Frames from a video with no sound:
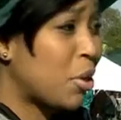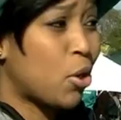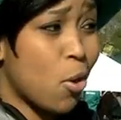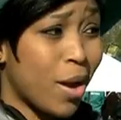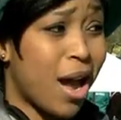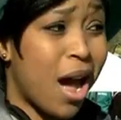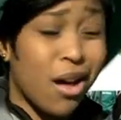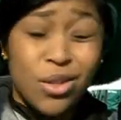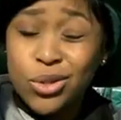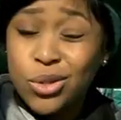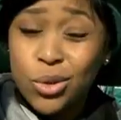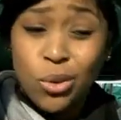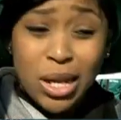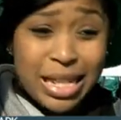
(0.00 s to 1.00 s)
going to be going
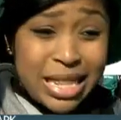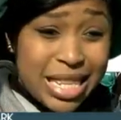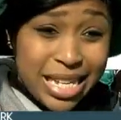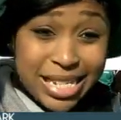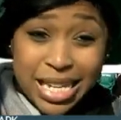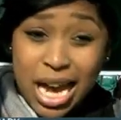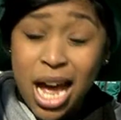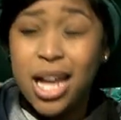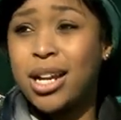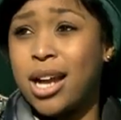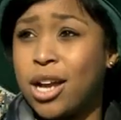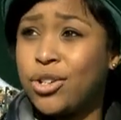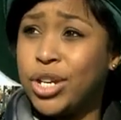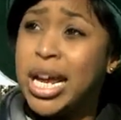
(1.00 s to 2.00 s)
out to the
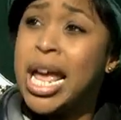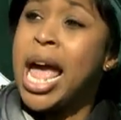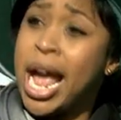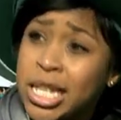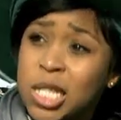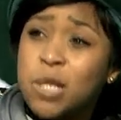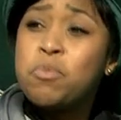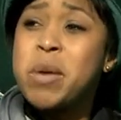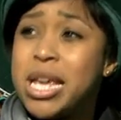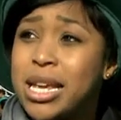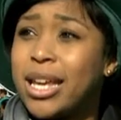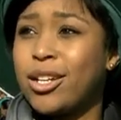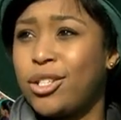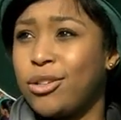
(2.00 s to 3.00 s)
entire country and
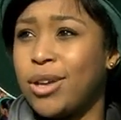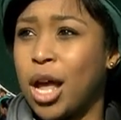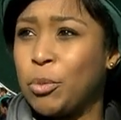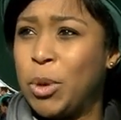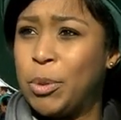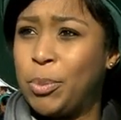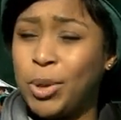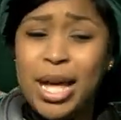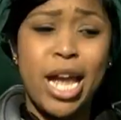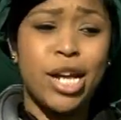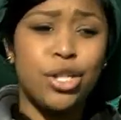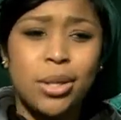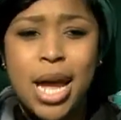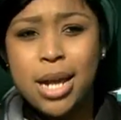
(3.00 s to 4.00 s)
speaking to young
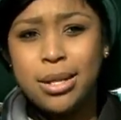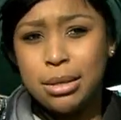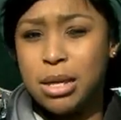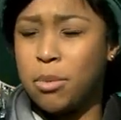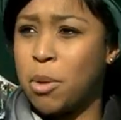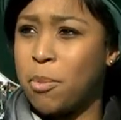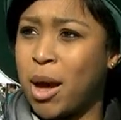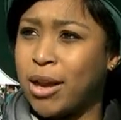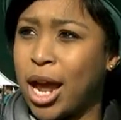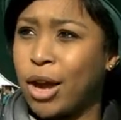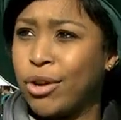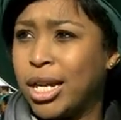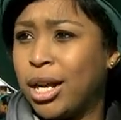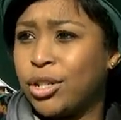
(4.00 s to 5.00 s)
people, educating them
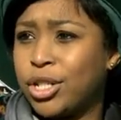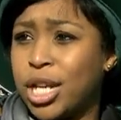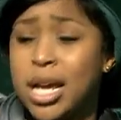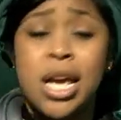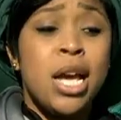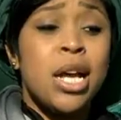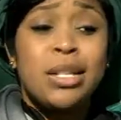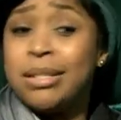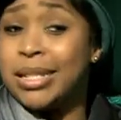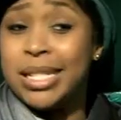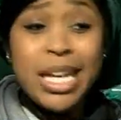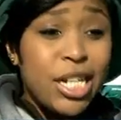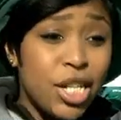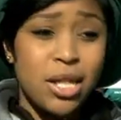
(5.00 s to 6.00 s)
about agriculture,
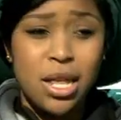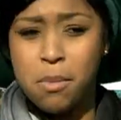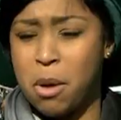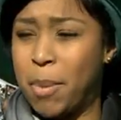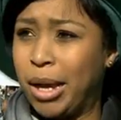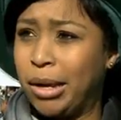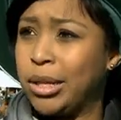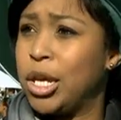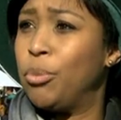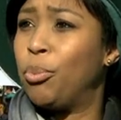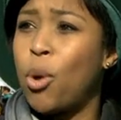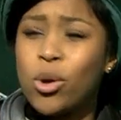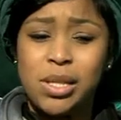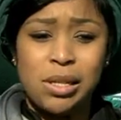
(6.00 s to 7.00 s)
teaching them about
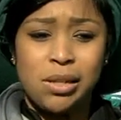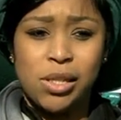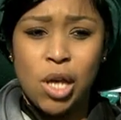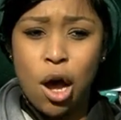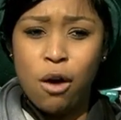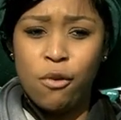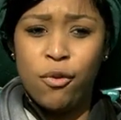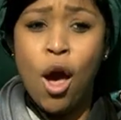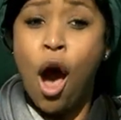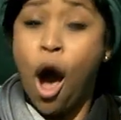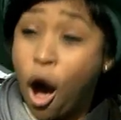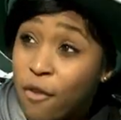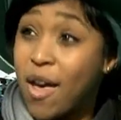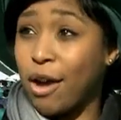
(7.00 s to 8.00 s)
the importance of,
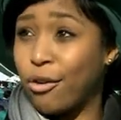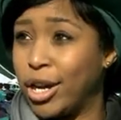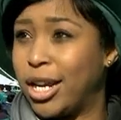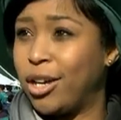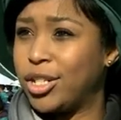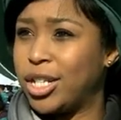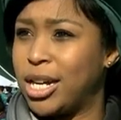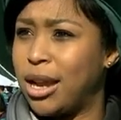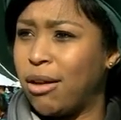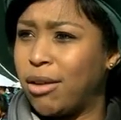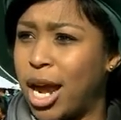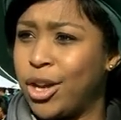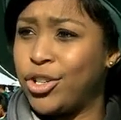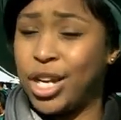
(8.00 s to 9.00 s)
of agriculture
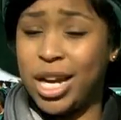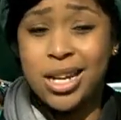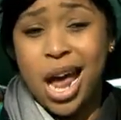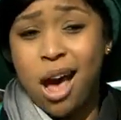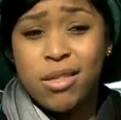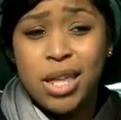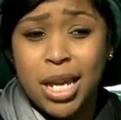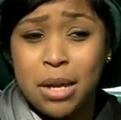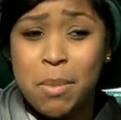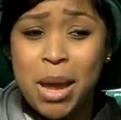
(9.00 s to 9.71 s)
in our country and how they